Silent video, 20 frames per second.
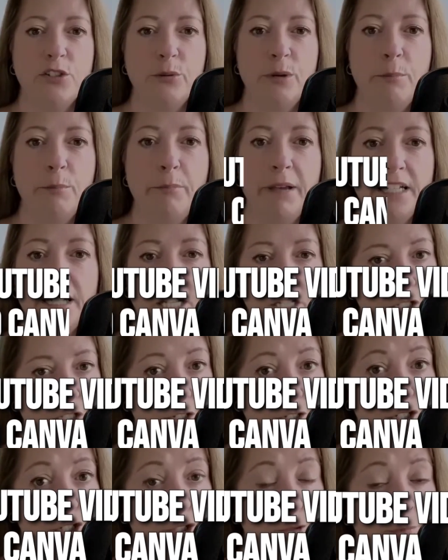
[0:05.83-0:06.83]
to embed a
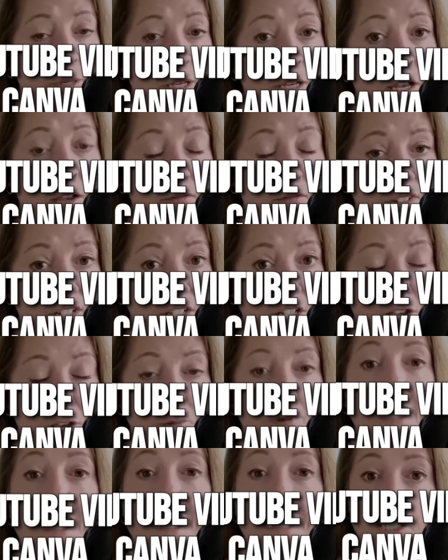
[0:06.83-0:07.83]
YouTube video
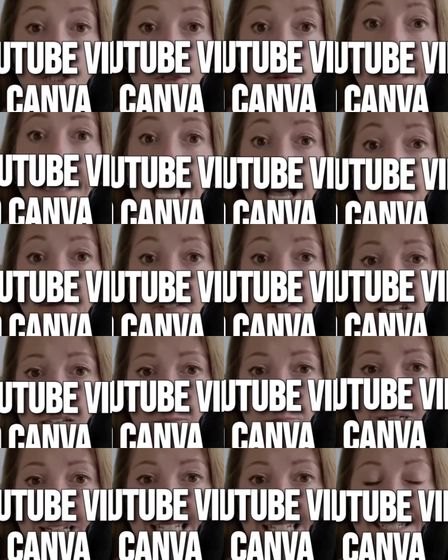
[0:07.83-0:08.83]
into a Canva
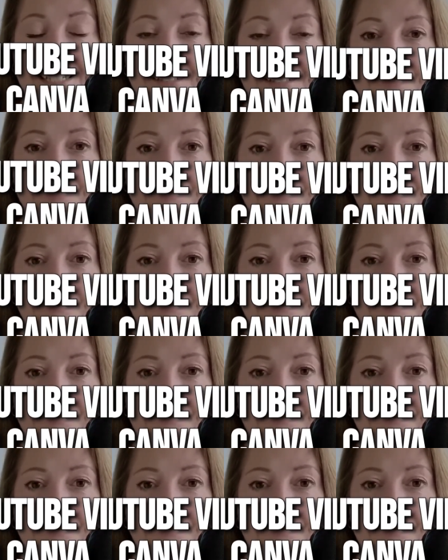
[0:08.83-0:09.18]
template.